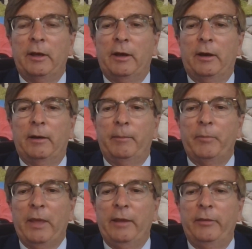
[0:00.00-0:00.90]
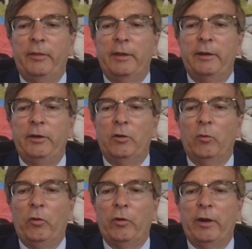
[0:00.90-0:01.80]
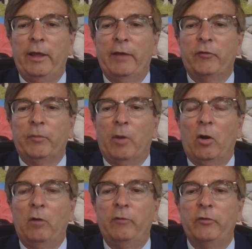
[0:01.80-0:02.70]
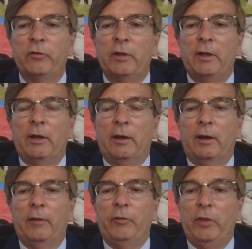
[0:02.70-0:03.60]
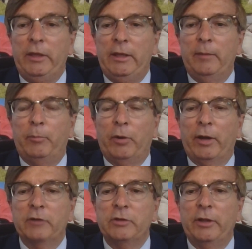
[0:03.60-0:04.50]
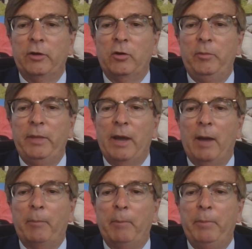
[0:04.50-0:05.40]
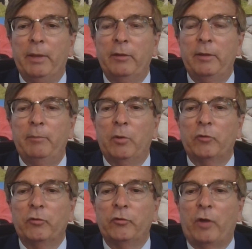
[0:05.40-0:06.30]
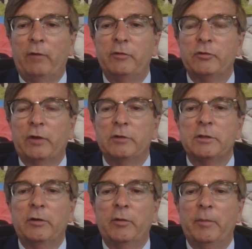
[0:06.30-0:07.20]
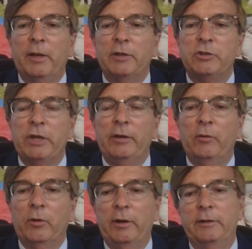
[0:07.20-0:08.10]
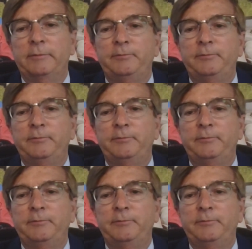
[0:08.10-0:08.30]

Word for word: Um, and then, you know, they're going to have some harvest. Uh, the production there could be up a billion bushels. Harvest starts there the middle of January.